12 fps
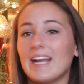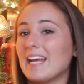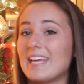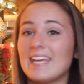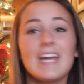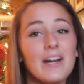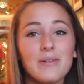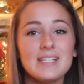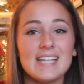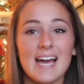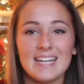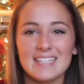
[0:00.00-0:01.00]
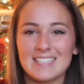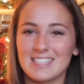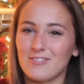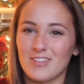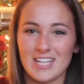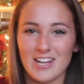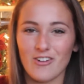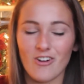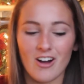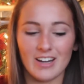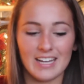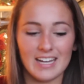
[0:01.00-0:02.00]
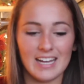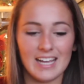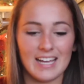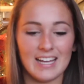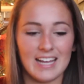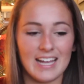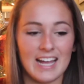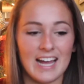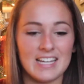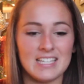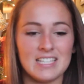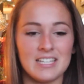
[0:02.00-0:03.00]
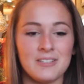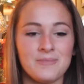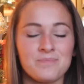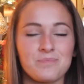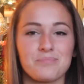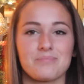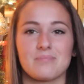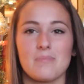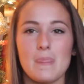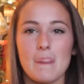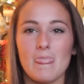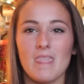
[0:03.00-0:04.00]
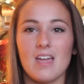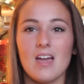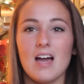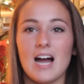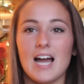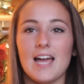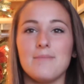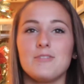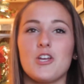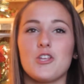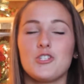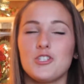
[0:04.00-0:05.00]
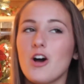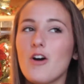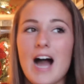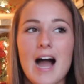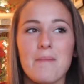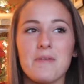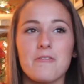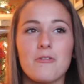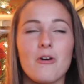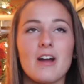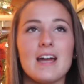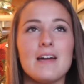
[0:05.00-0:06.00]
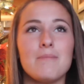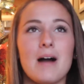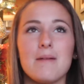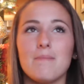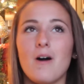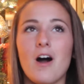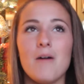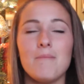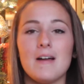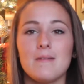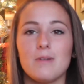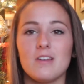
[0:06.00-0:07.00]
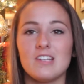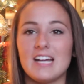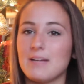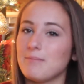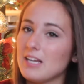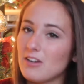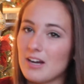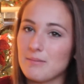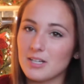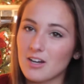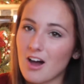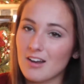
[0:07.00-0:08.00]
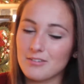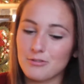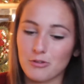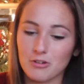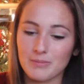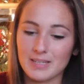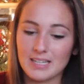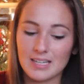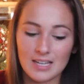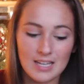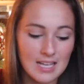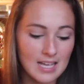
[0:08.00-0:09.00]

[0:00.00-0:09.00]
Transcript: and I can't wait to edit this video on it and I'm just so happy for it. My mom, my brother, and my grandma got it for me.